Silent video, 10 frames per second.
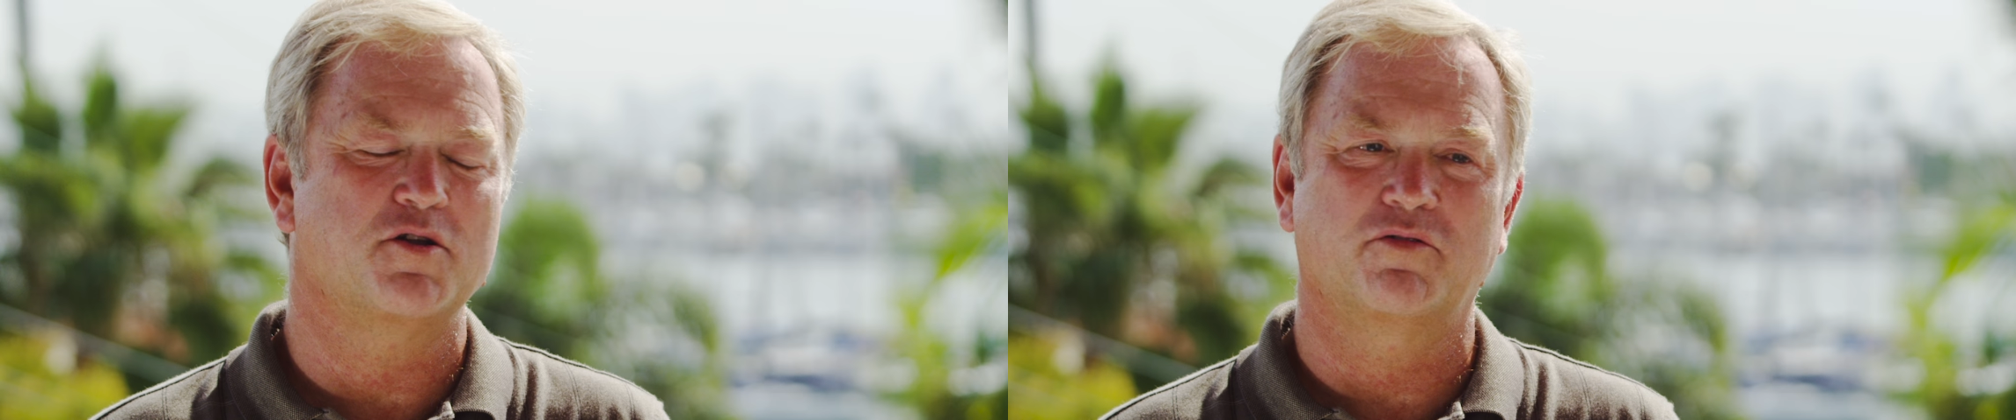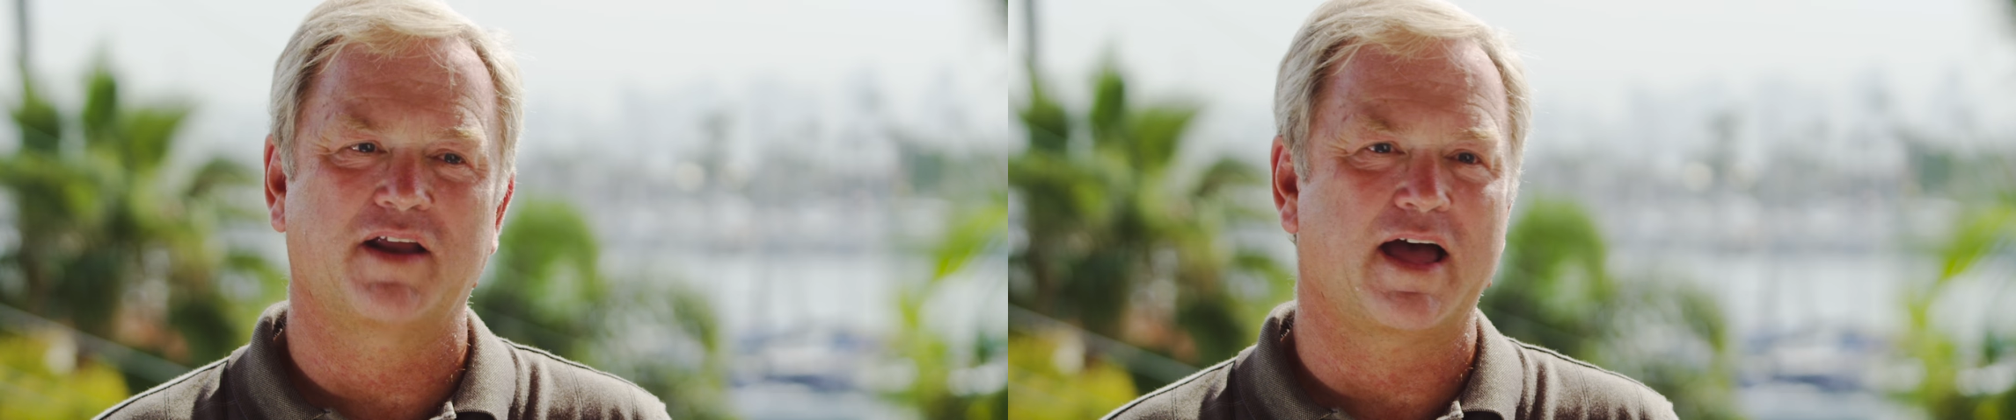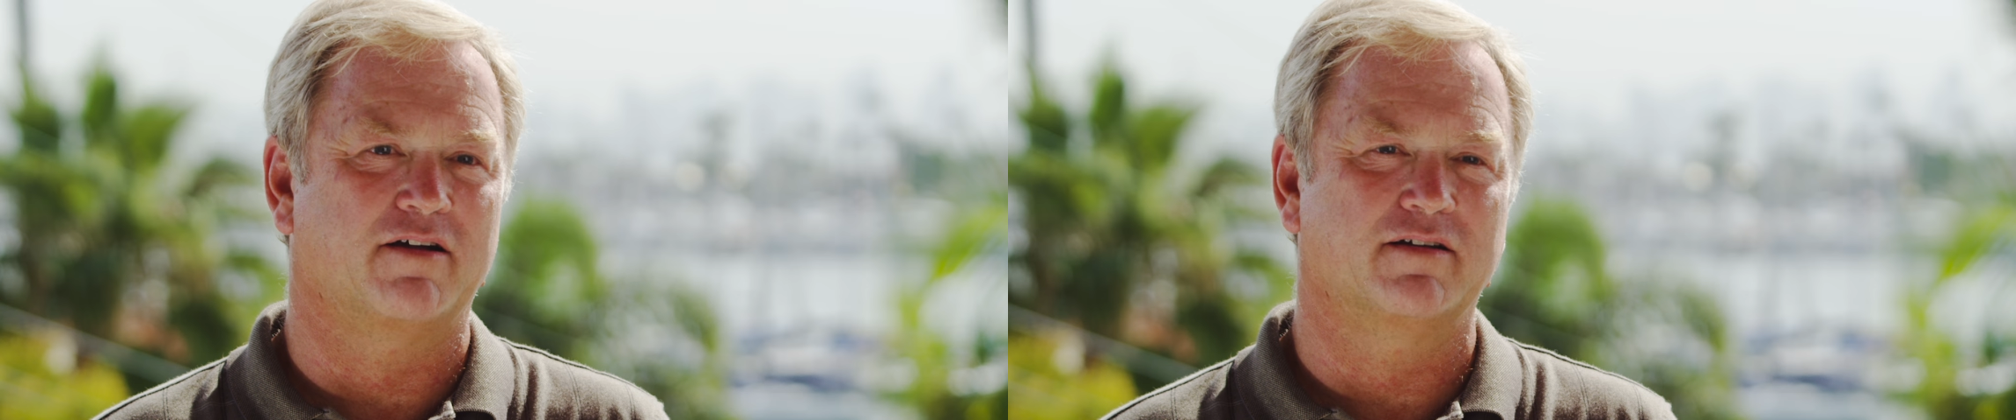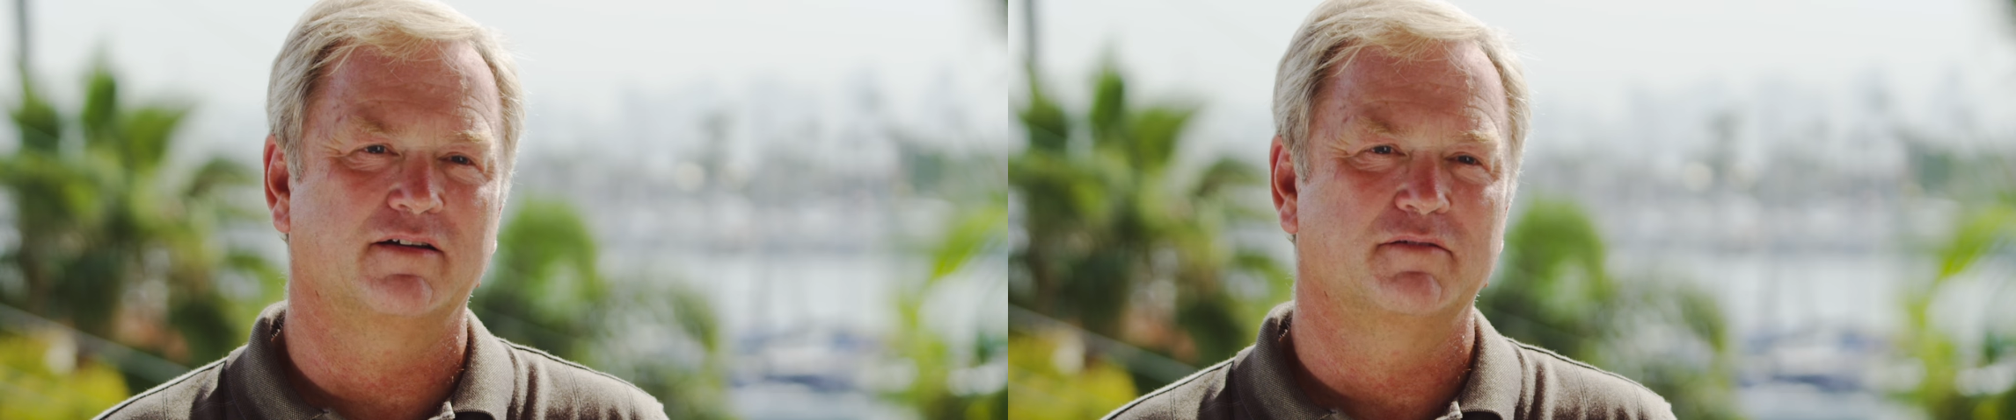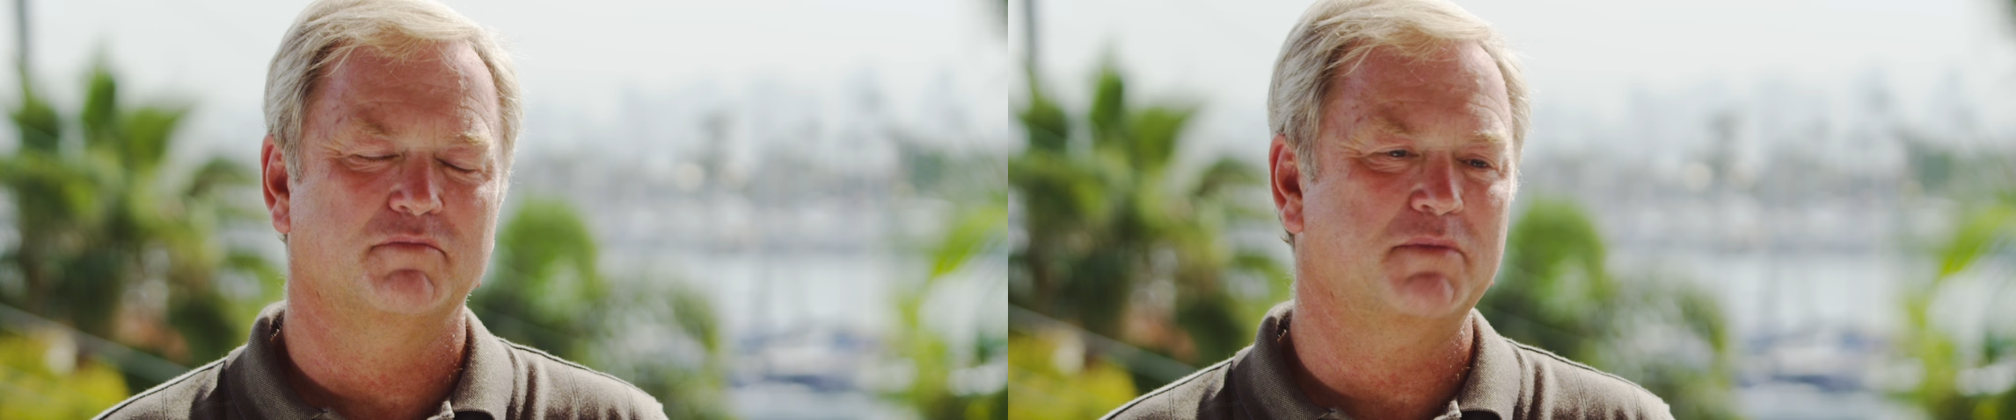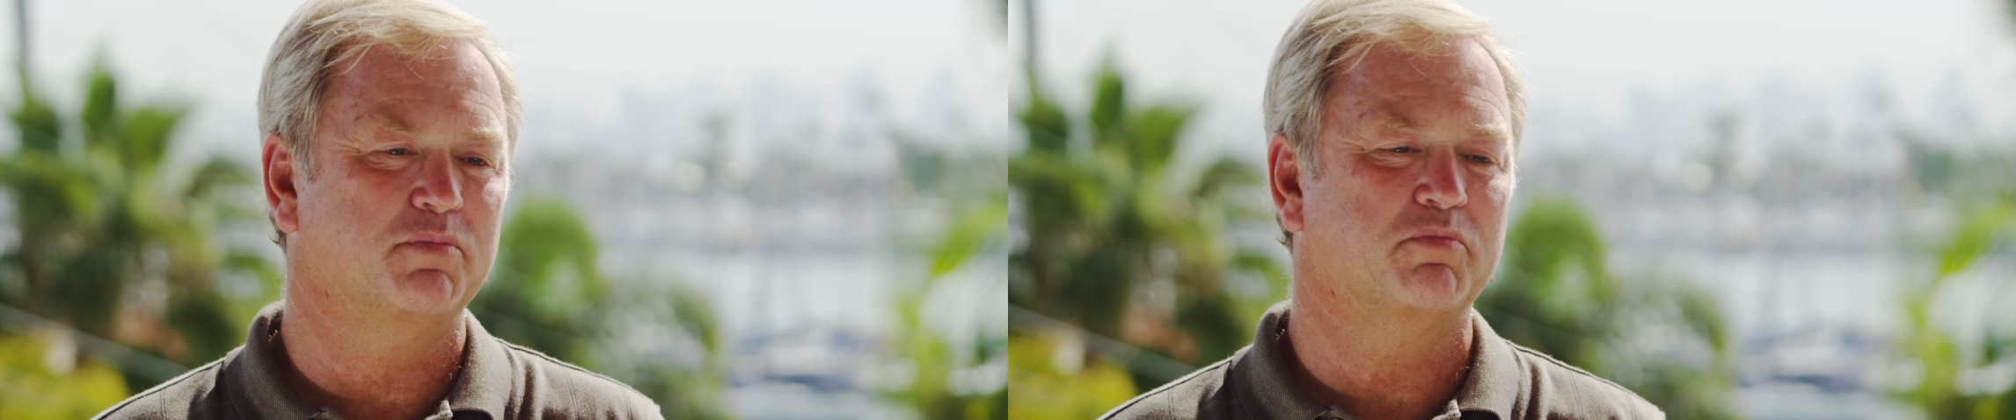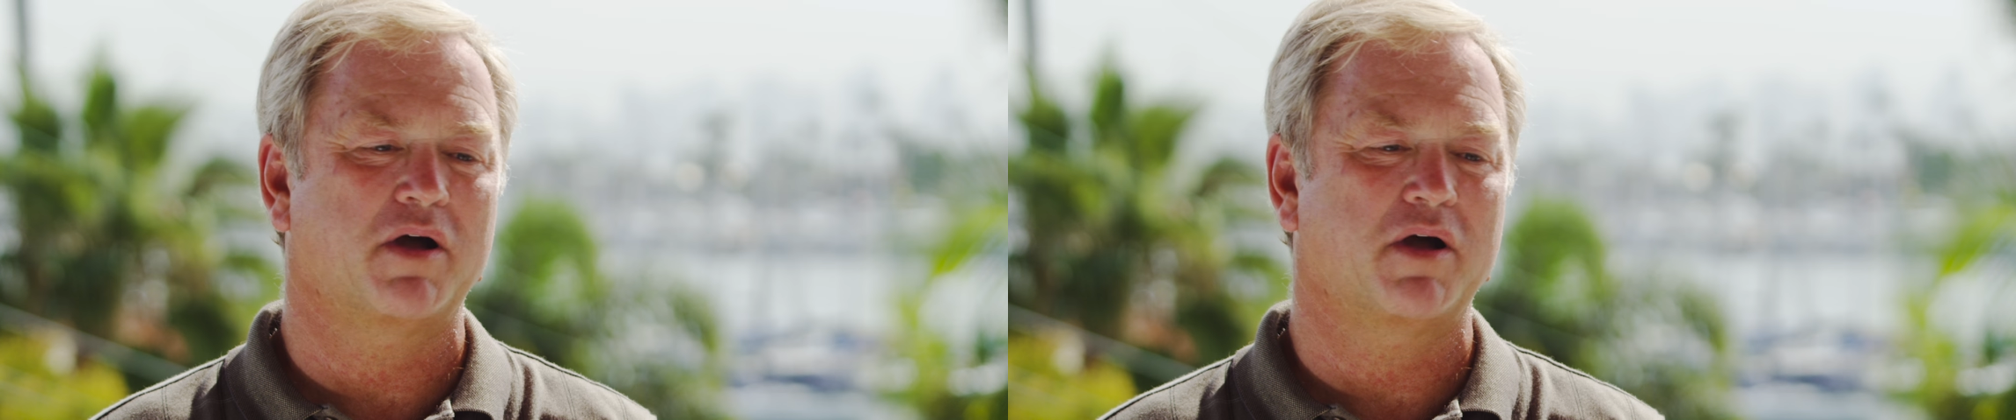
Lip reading: no doubt. People